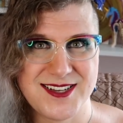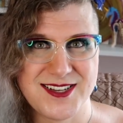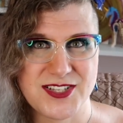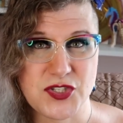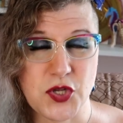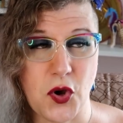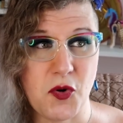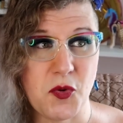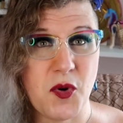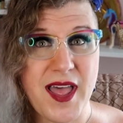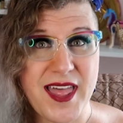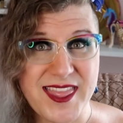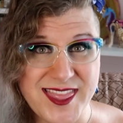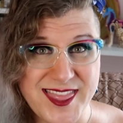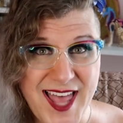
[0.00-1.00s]
So
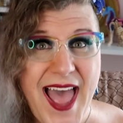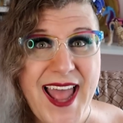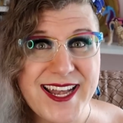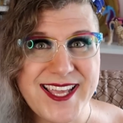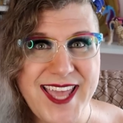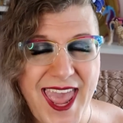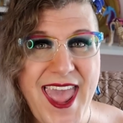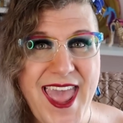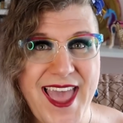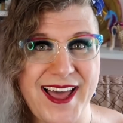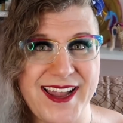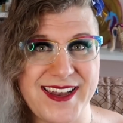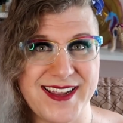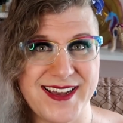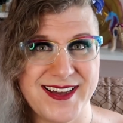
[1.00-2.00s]
that
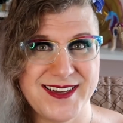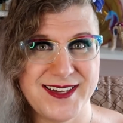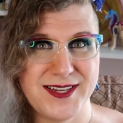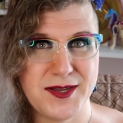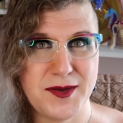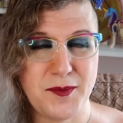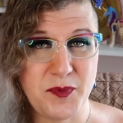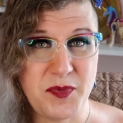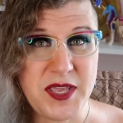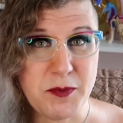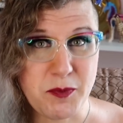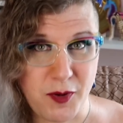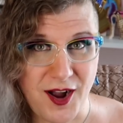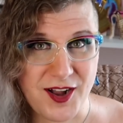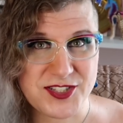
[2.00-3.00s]
can be
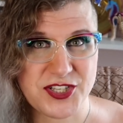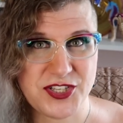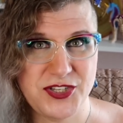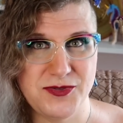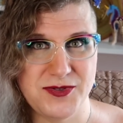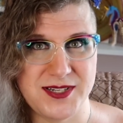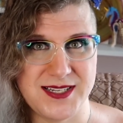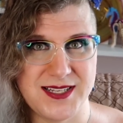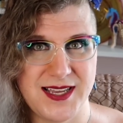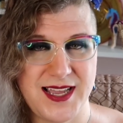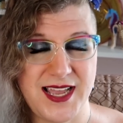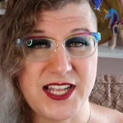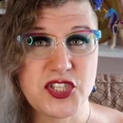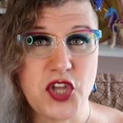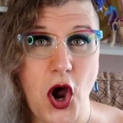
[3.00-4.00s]
prosecuted
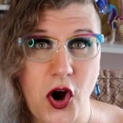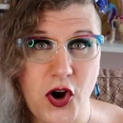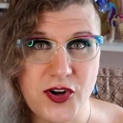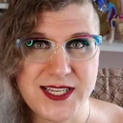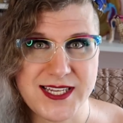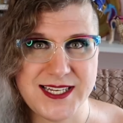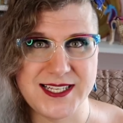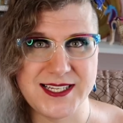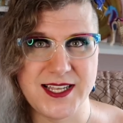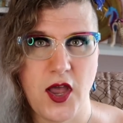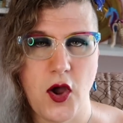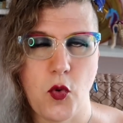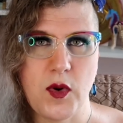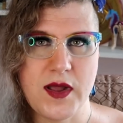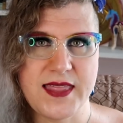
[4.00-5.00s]
and targeted
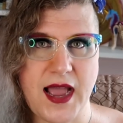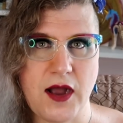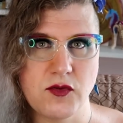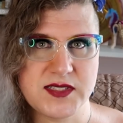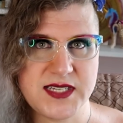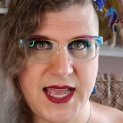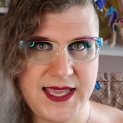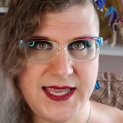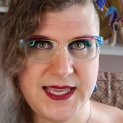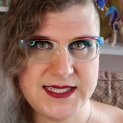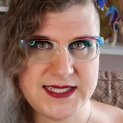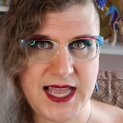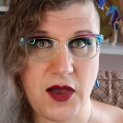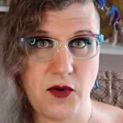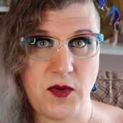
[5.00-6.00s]
without taking
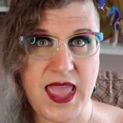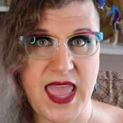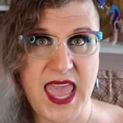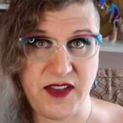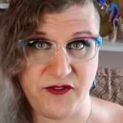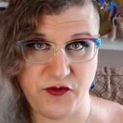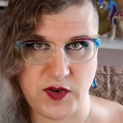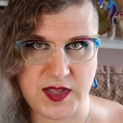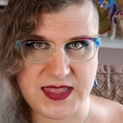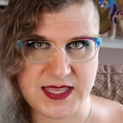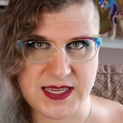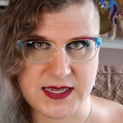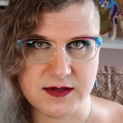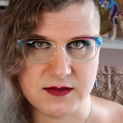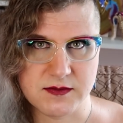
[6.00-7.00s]
down everything.